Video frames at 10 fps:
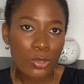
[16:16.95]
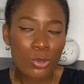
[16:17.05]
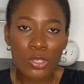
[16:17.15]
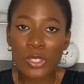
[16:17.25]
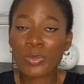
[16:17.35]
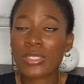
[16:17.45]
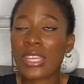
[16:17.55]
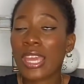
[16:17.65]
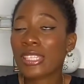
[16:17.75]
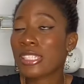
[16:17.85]
She'll just be
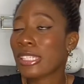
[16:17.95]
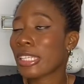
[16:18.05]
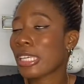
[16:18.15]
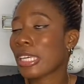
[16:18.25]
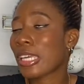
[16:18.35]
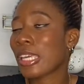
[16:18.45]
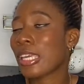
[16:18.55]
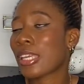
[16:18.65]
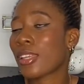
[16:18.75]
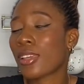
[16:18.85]
there
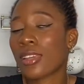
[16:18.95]
chilling.